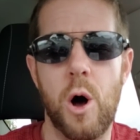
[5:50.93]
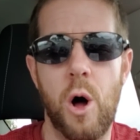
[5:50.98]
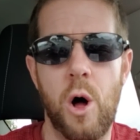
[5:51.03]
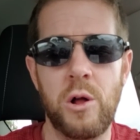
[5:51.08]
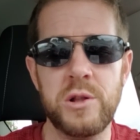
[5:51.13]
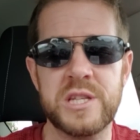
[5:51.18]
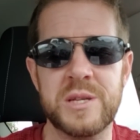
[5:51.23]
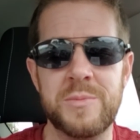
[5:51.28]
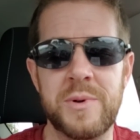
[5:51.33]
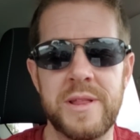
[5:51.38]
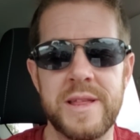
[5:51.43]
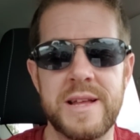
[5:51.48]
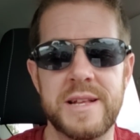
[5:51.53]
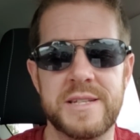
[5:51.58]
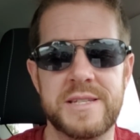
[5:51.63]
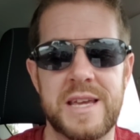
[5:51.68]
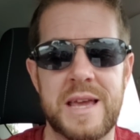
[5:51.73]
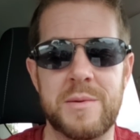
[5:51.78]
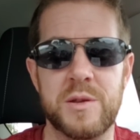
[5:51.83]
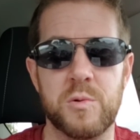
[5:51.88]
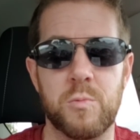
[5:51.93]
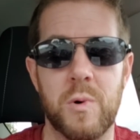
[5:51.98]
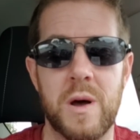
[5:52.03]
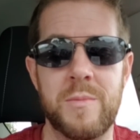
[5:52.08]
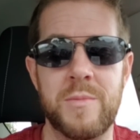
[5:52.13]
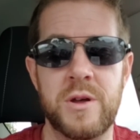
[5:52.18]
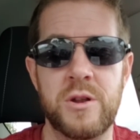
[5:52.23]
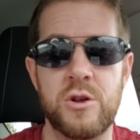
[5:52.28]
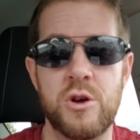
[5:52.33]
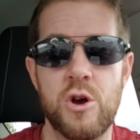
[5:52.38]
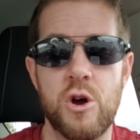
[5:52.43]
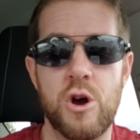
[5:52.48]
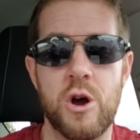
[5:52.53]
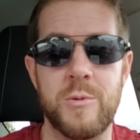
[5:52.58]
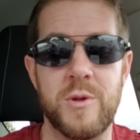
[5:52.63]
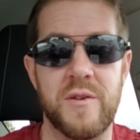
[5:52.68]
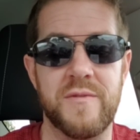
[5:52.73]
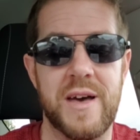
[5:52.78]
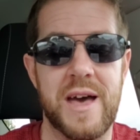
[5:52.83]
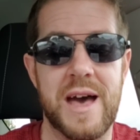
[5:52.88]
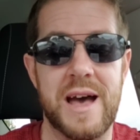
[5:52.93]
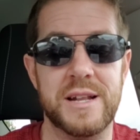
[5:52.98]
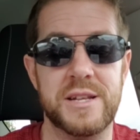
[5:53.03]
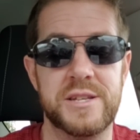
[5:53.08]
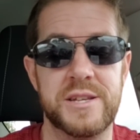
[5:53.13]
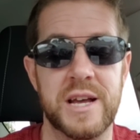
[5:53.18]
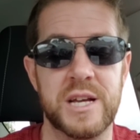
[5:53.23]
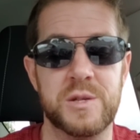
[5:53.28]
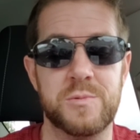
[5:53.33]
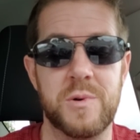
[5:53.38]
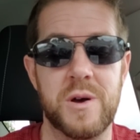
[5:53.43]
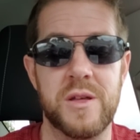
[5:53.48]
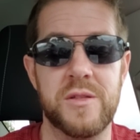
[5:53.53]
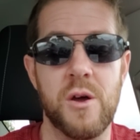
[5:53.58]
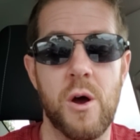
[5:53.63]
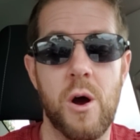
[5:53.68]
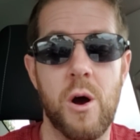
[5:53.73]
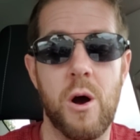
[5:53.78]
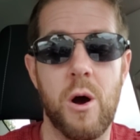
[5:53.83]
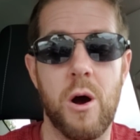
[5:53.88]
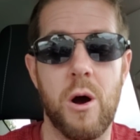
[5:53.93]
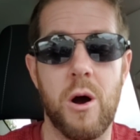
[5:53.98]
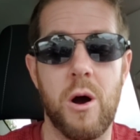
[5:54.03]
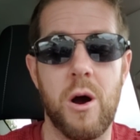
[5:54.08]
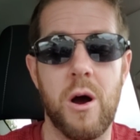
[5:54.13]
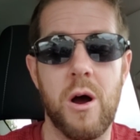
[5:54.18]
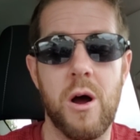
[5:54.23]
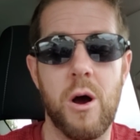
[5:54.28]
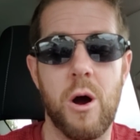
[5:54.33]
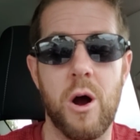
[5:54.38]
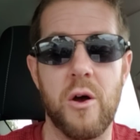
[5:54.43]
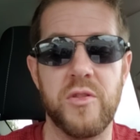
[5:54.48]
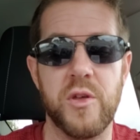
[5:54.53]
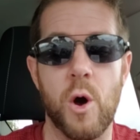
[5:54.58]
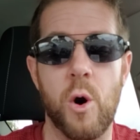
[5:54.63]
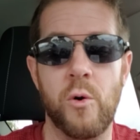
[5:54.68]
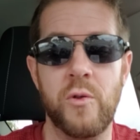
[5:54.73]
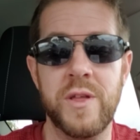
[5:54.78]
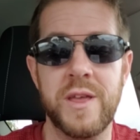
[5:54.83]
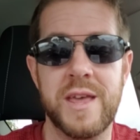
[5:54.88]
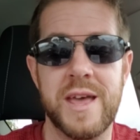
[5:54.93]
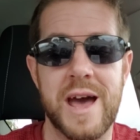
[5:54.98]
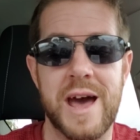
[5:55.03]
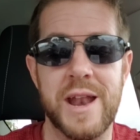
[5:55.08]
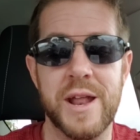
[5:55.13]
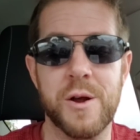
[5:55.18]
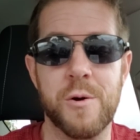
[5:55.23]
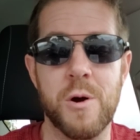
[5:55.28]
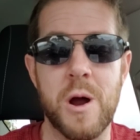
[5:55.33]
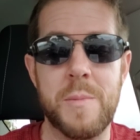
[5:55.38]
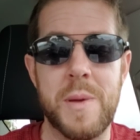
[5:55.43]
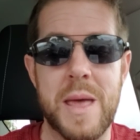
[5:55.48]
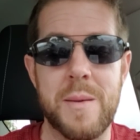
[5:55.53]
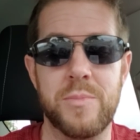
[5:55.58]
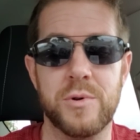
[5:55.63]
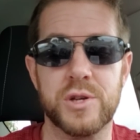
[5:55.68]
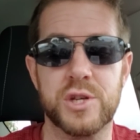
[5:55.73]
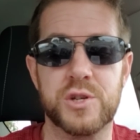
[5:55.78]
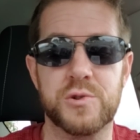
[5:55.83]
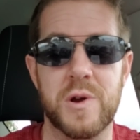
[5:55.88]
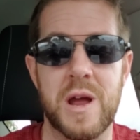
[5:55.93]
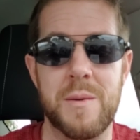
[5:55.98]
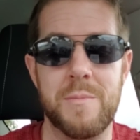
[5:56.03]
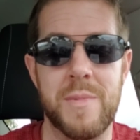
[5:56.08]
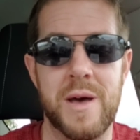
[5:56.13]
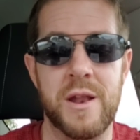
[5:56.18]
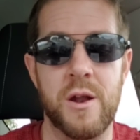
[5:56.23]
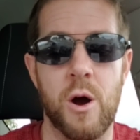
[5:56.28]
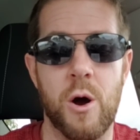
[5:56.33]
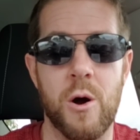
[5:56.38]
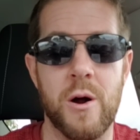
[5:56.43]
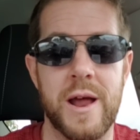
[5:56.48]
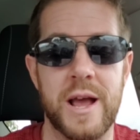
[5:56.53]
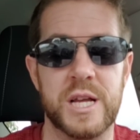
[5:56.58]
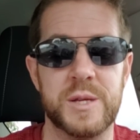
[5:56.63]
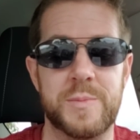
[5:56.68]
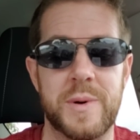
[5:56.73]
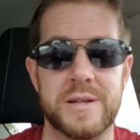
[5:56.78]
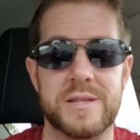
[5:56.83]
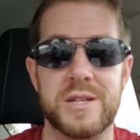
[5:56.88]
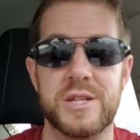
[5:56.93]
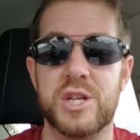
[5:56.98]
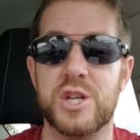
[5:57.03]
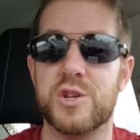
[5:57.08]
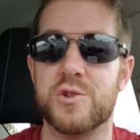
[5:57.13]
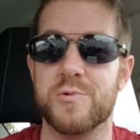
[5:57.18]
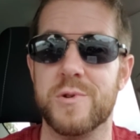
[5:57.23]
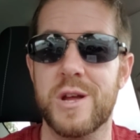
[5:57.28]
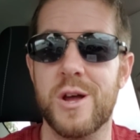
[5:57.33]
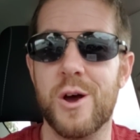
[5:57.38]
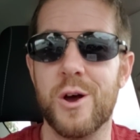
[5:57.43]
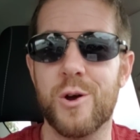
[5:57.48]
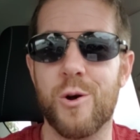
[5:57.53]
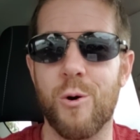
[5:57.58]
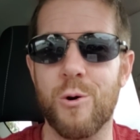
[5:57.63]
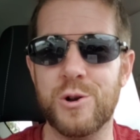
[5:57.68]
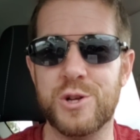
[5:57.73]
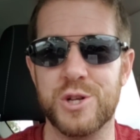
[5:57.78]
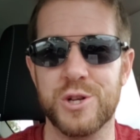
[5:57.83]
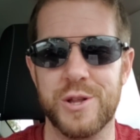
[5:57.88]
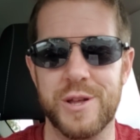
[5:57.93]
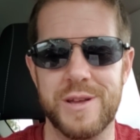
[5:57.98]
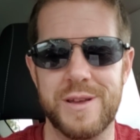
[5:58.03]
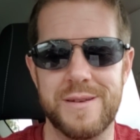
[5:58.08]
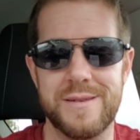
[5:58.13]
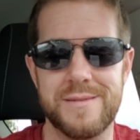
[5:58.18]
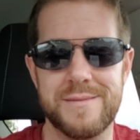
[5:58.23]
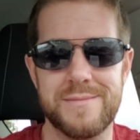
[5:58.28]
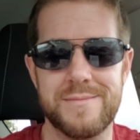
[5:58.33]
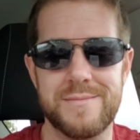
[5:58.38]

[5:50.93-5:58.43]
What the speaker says: Ultimately, it seems women whom you've had sex with are the only category of people straight men aren't expected to treat cordially.